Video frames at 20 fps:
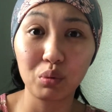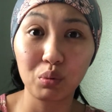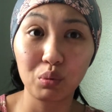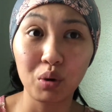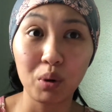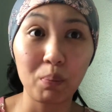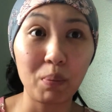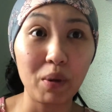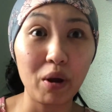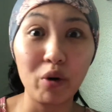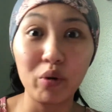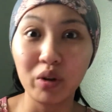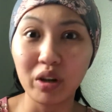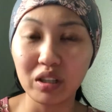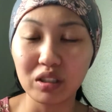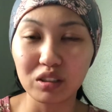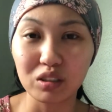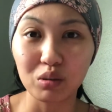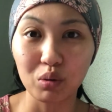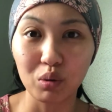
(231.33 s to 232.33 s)
rebel
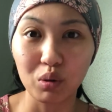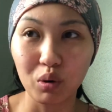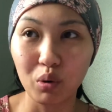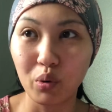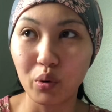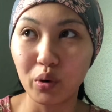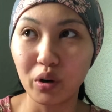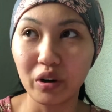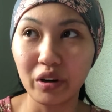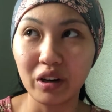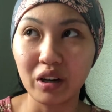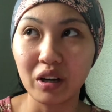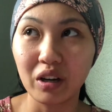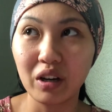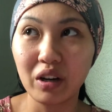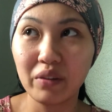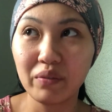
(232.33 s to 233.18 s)
against the Lord,